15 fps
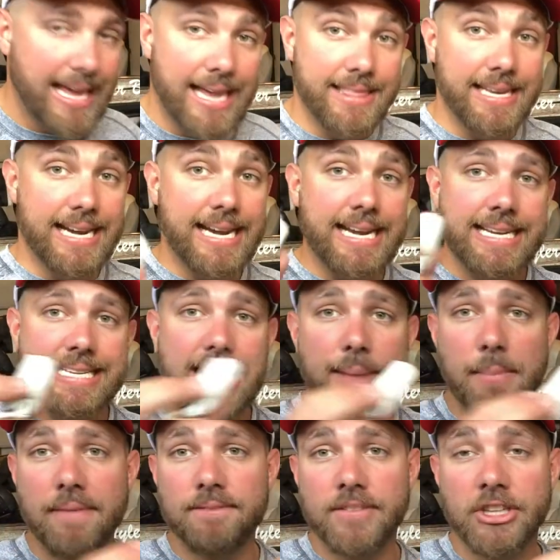And then
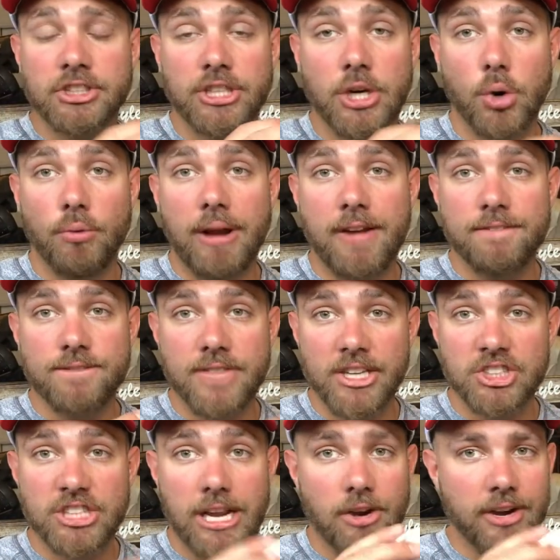anytime I'm fishing around
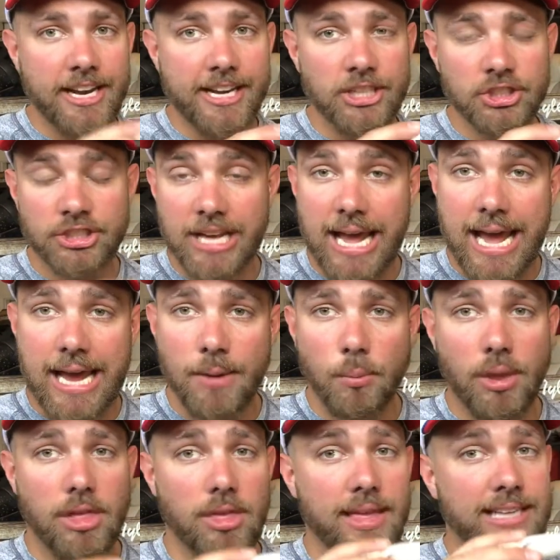fish that are eating shad,
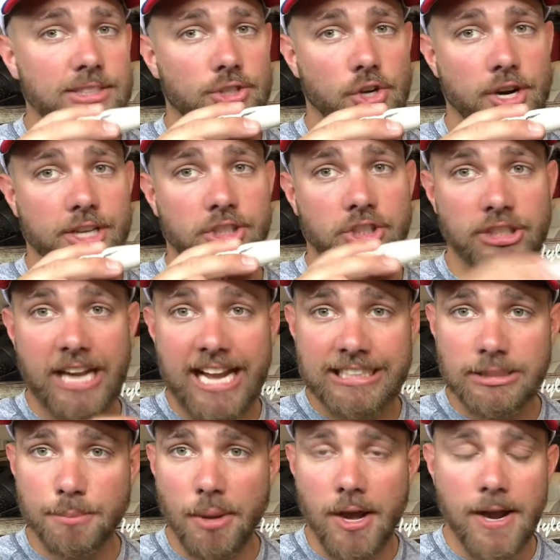whether that's during a
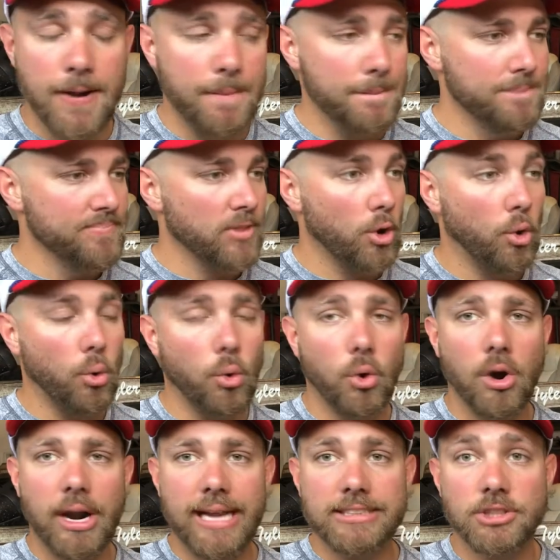shad spawn
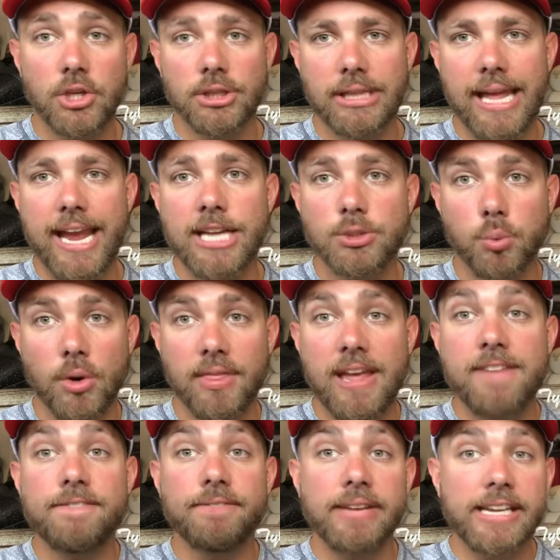or it's on lakes where
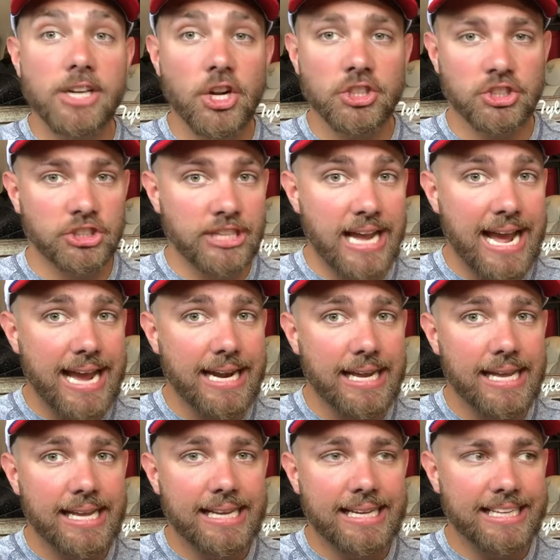they feed on shad
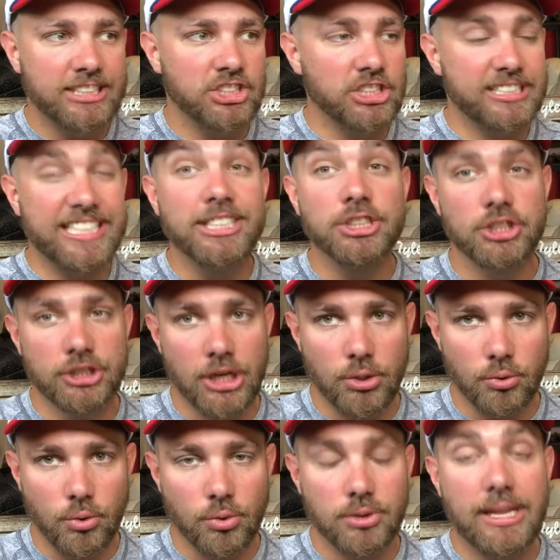just in
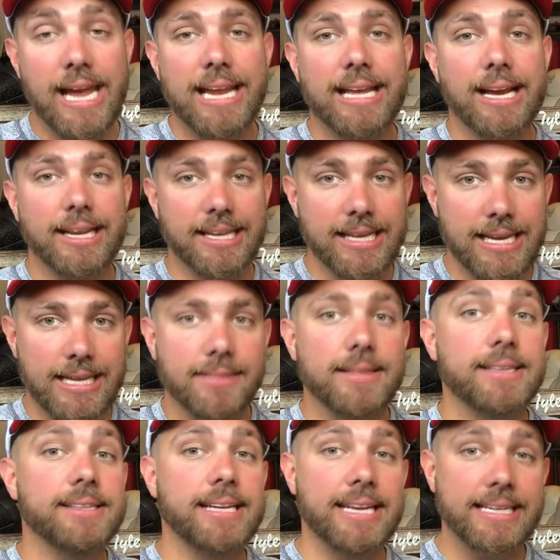general, like again,
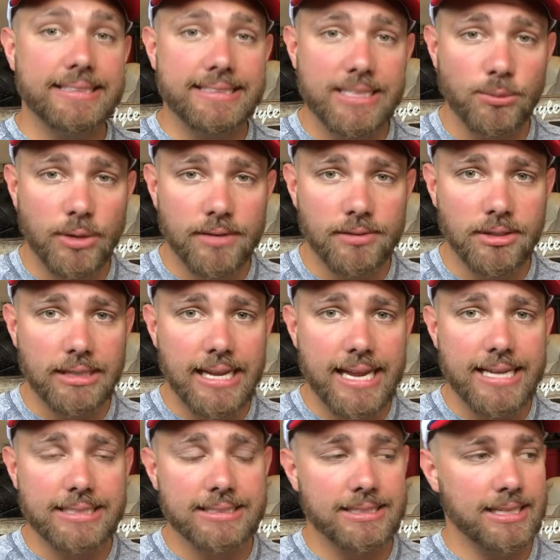the Tennessee River
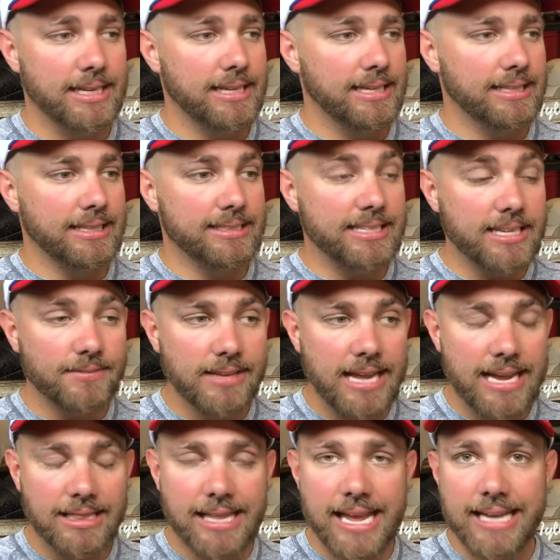lakes, the
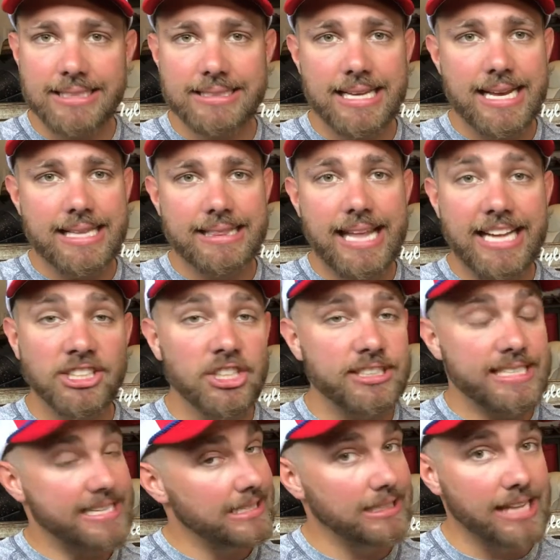TVA lakes, they
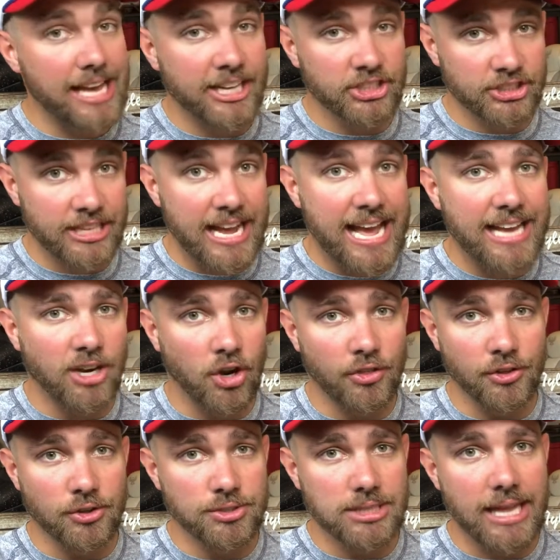just eat a lot of shad
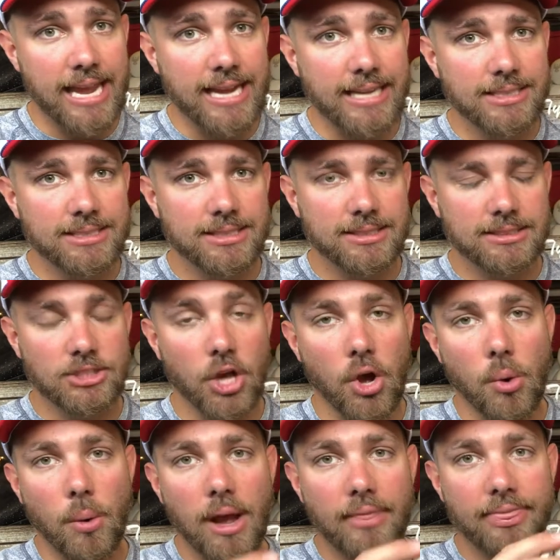on those lakes.
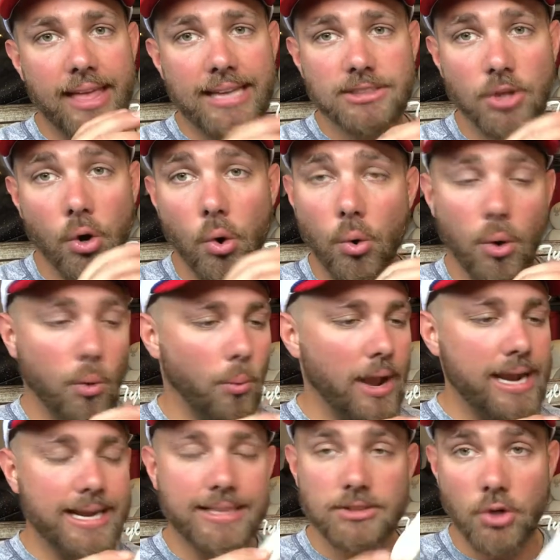So that's all, a
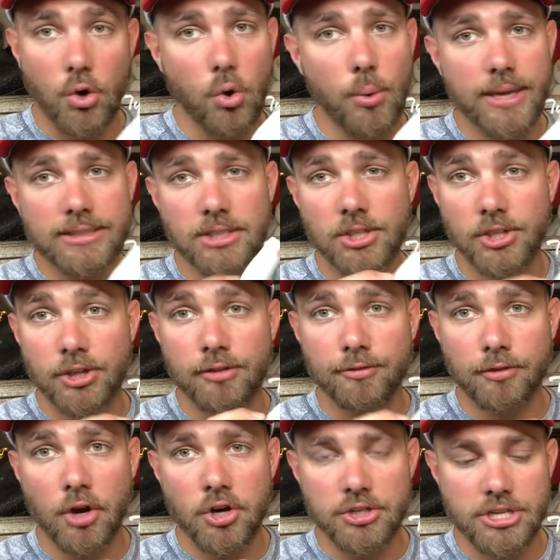white is always a good
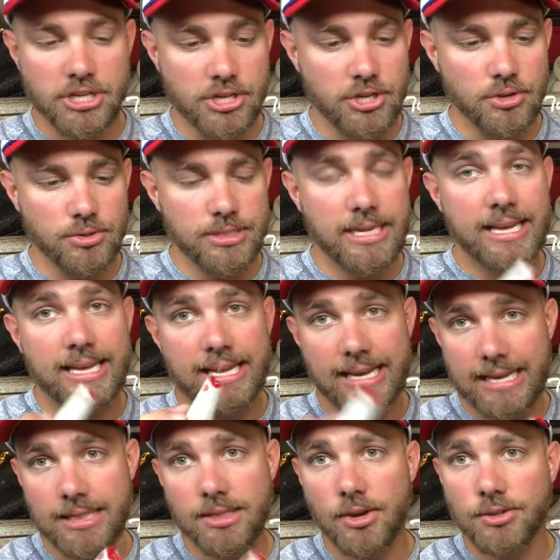frog to use
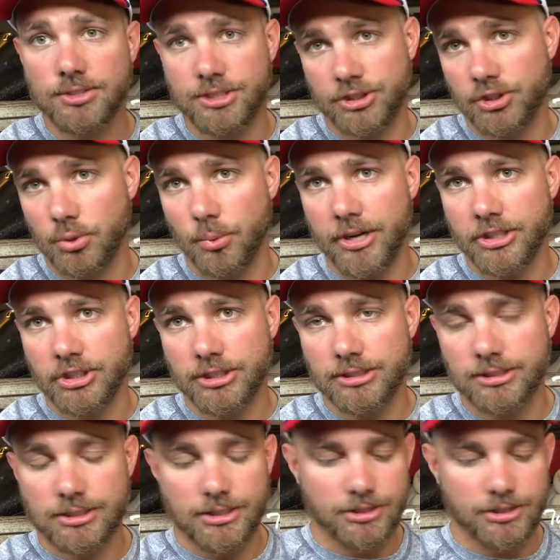in those situations.